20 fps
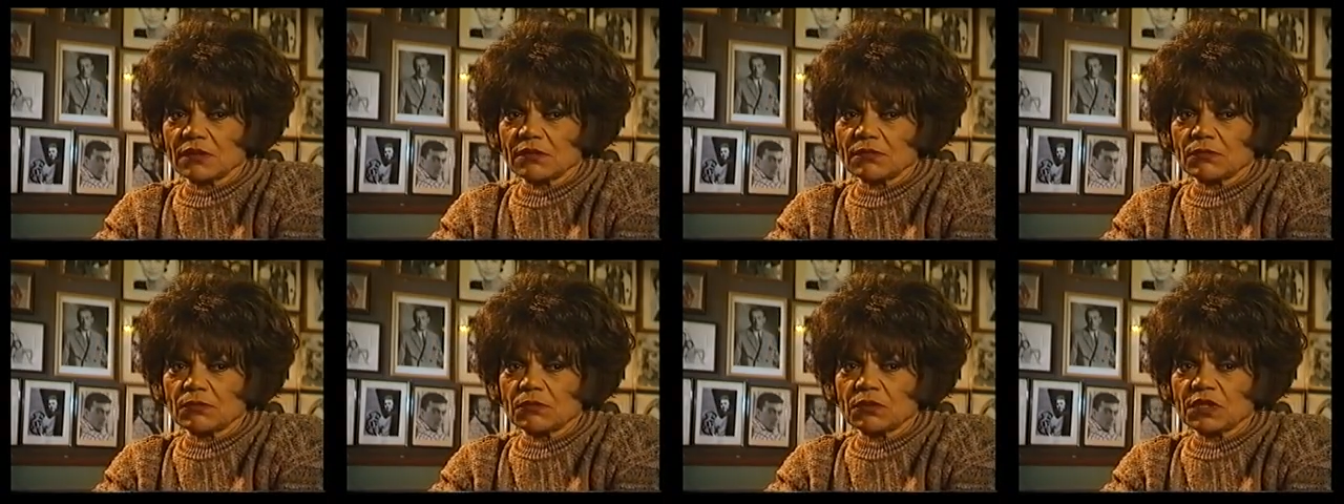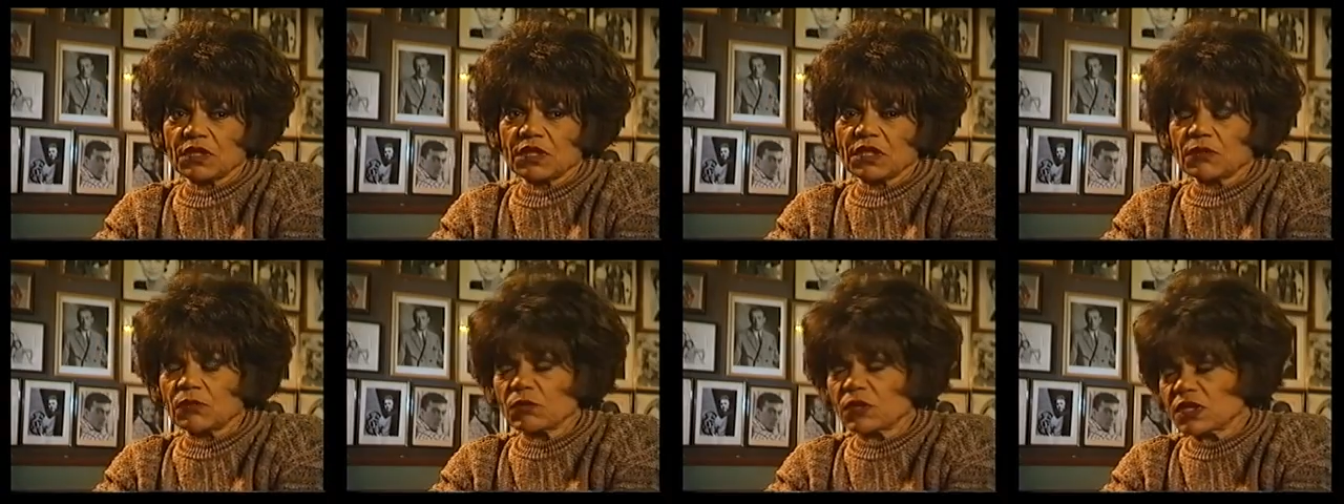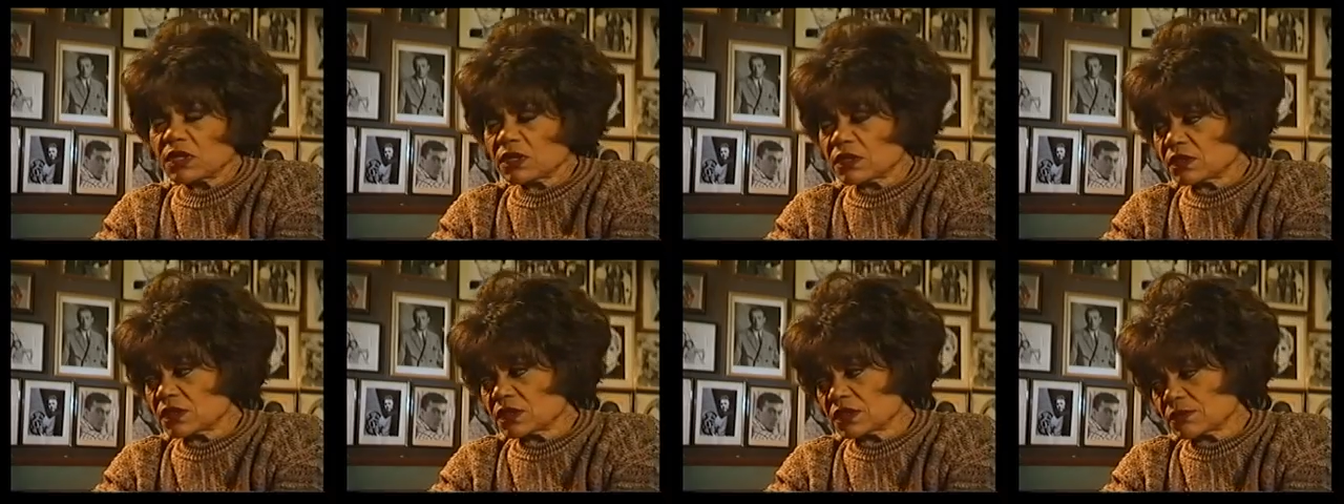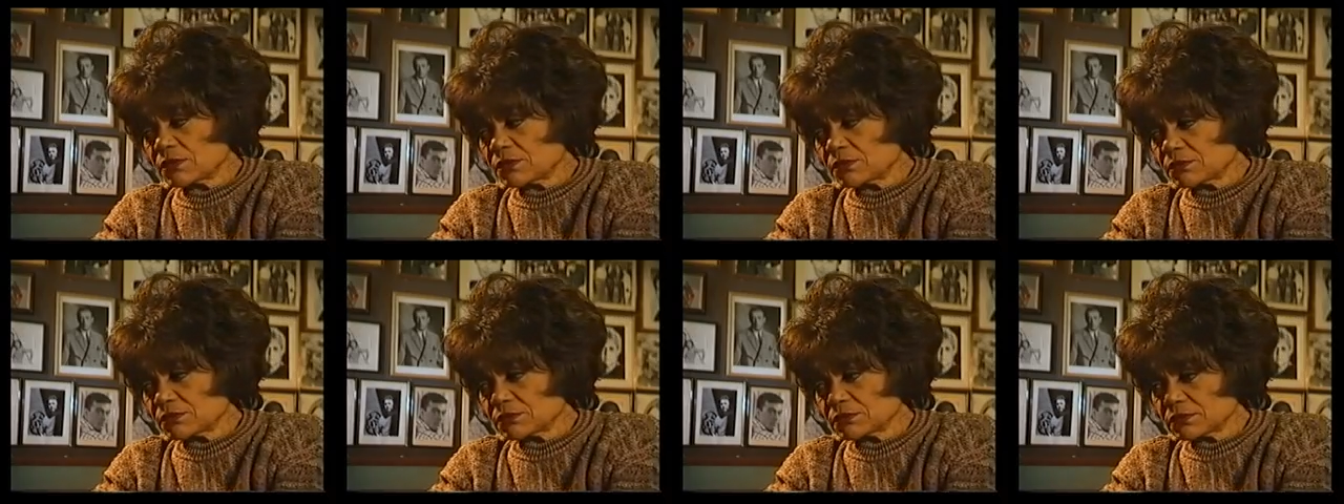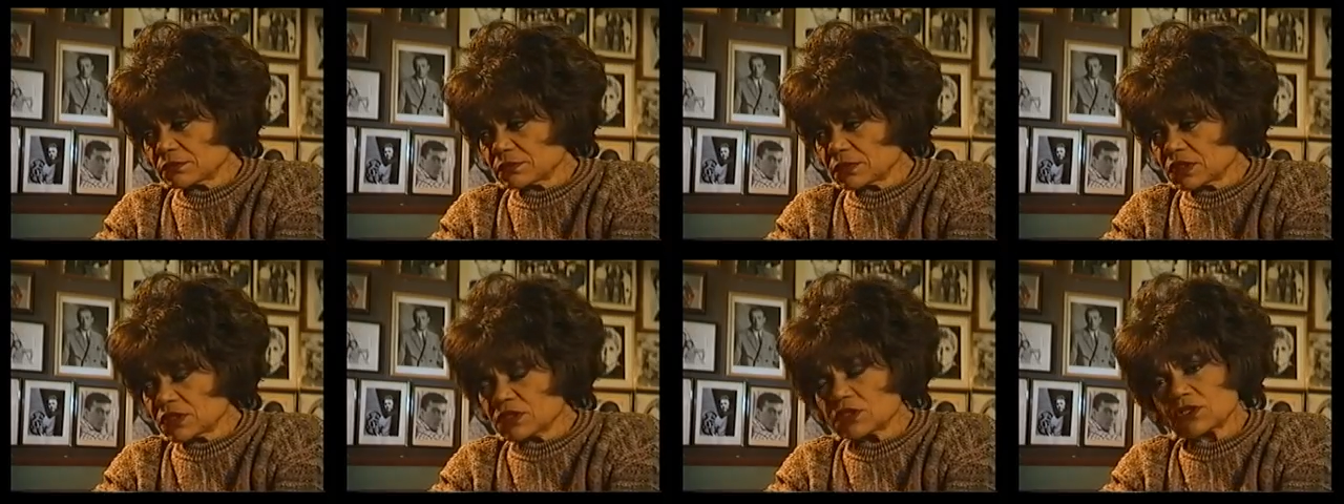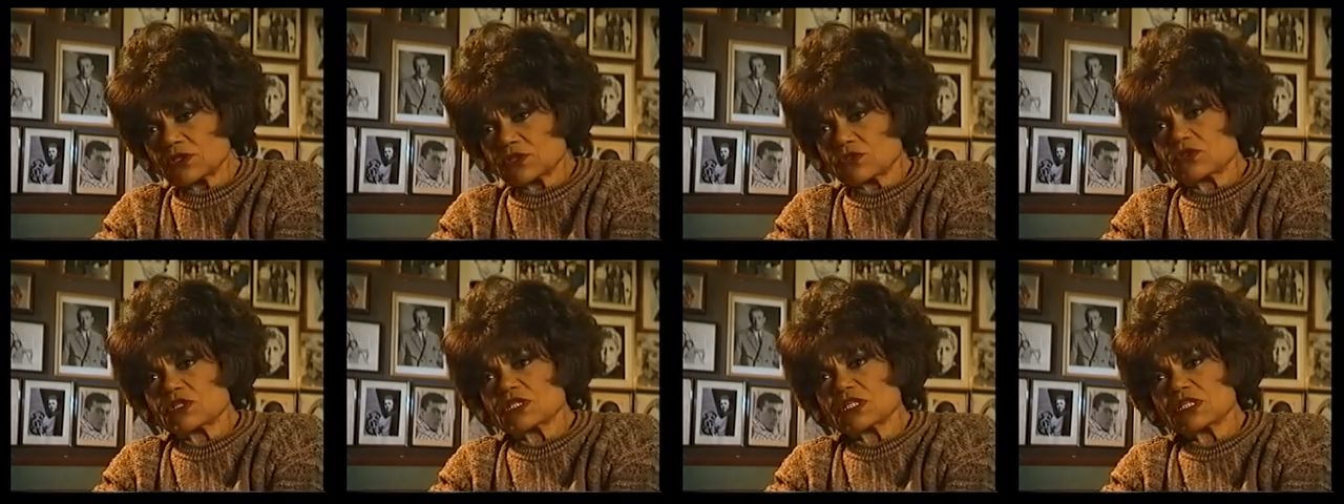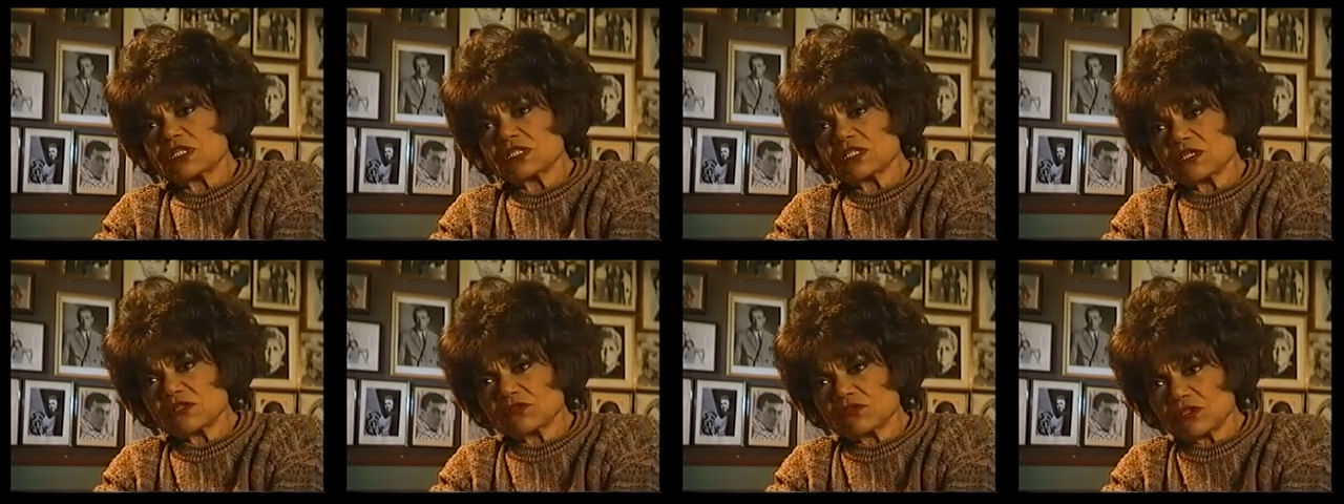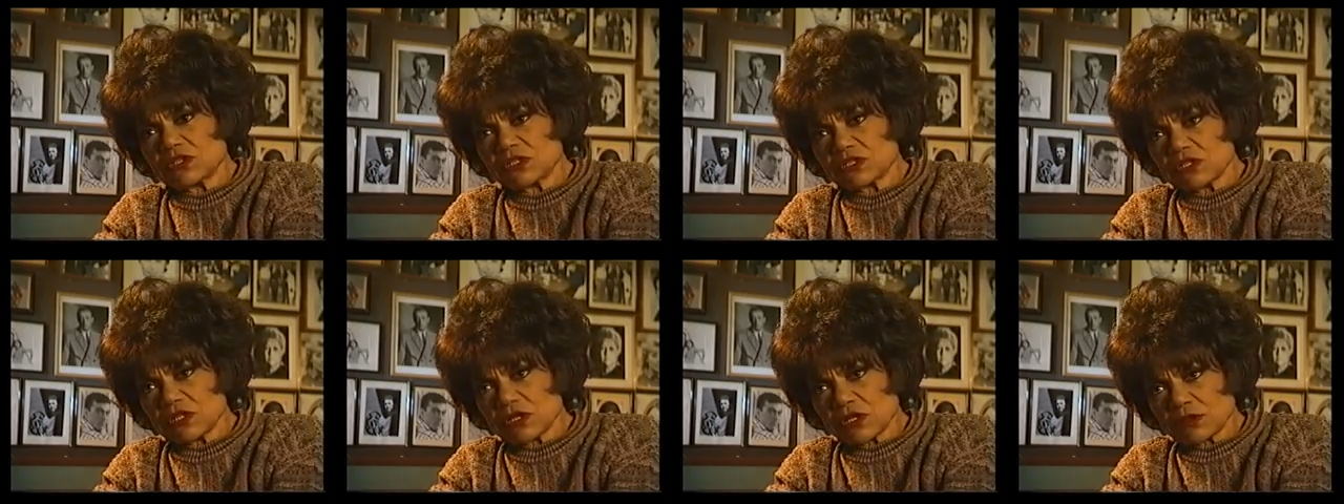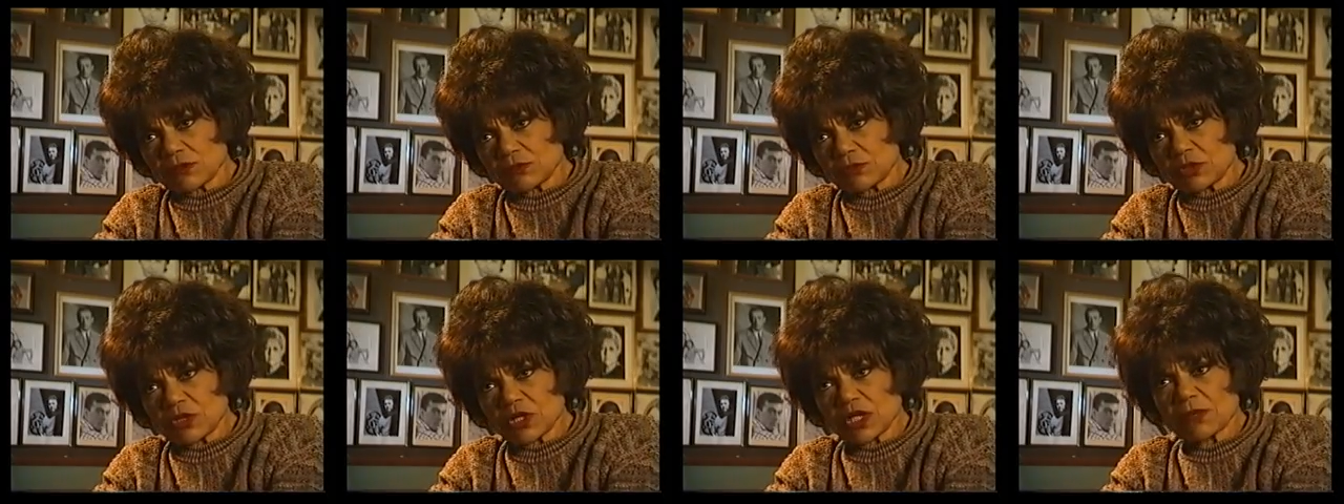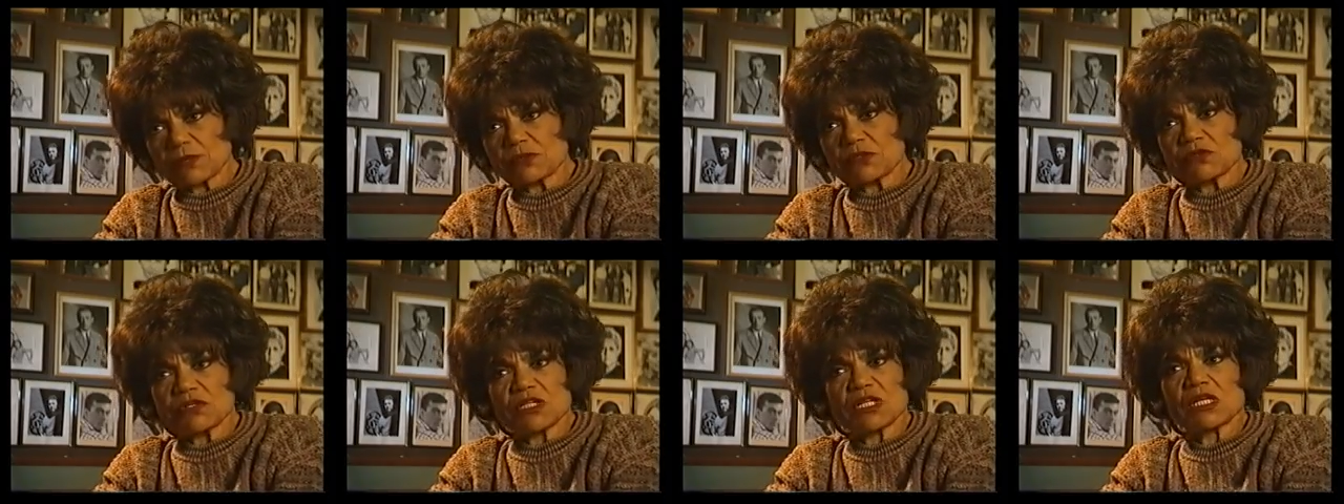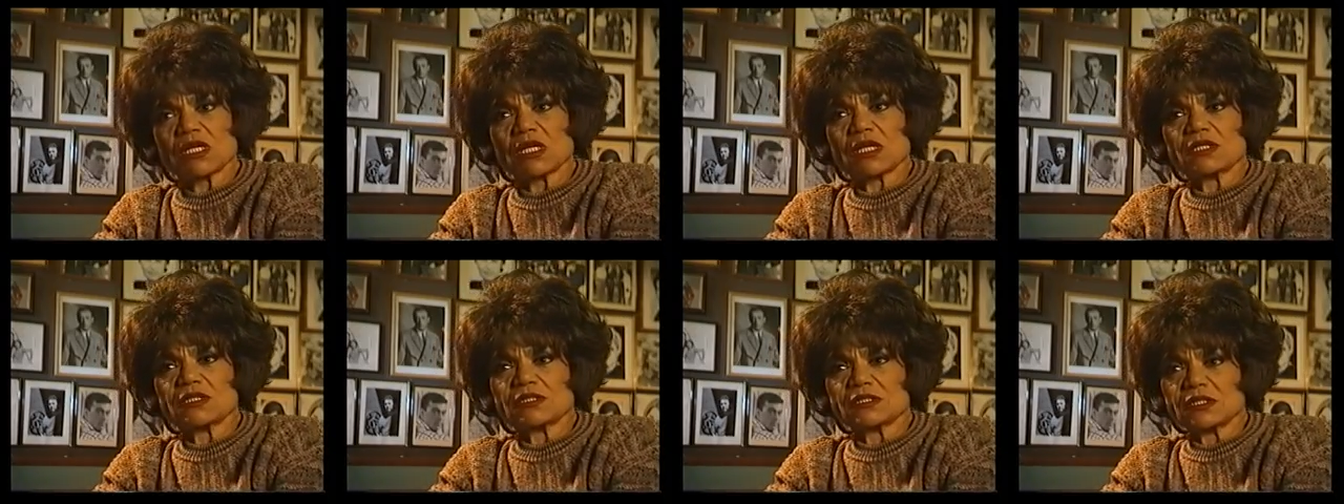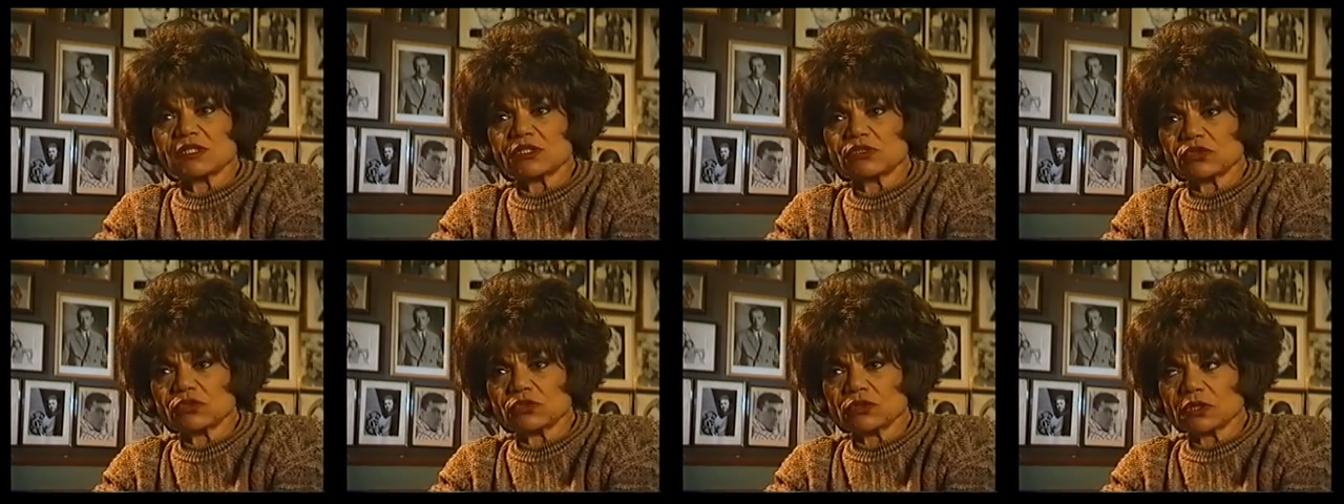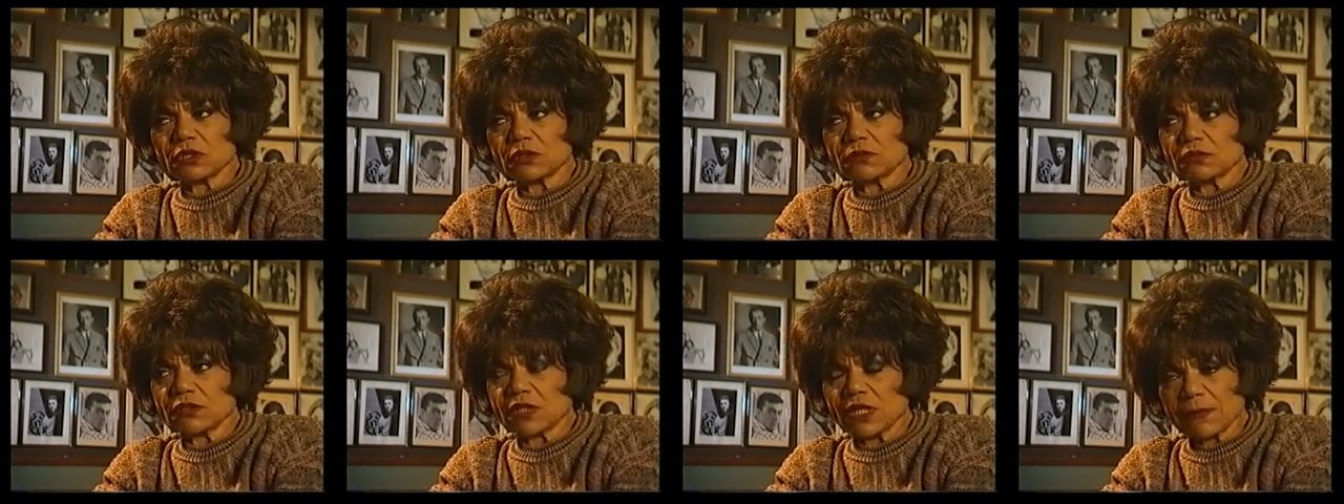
and when the industry itself does not perhaps realize that you're